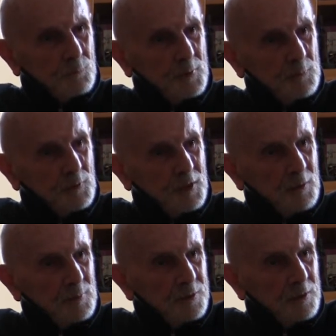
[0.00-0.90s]
people that
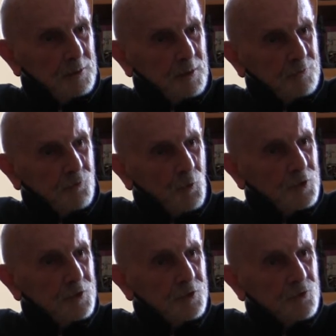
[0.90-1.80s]
had been on the
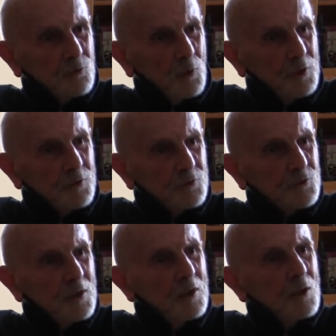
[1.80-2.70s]
14
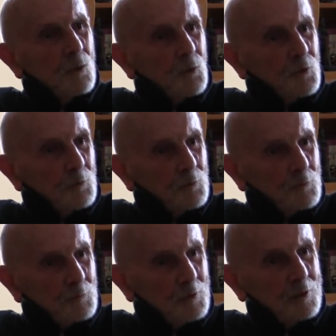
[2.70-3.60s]
squadrons were
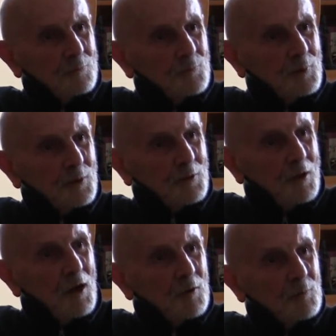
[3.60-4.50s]
at
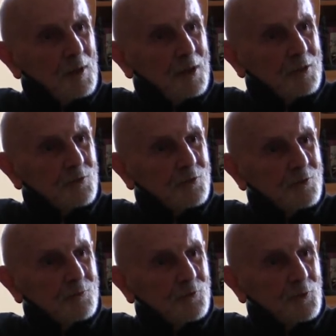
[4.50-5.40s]
Imperial en
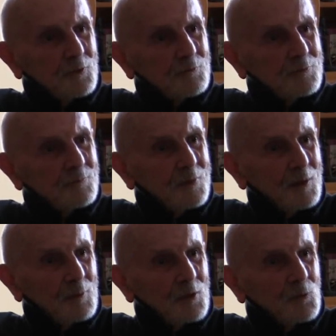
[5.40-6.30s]
masse for
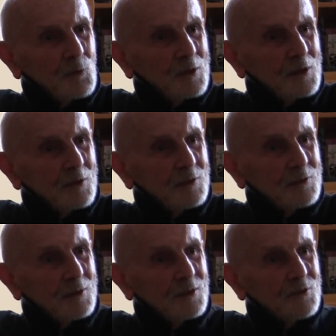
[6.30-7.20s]
about a week
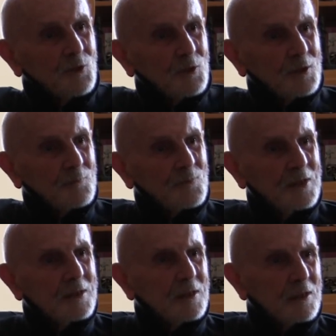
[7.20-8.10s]
in York.
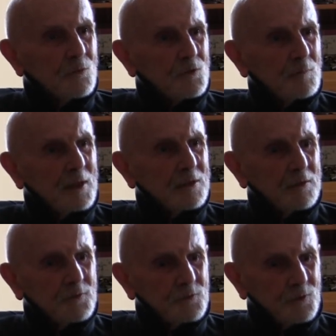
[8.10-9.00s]
And it was a
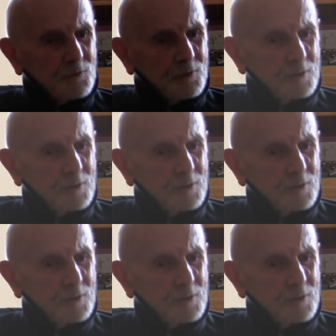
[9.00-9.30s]
magnificent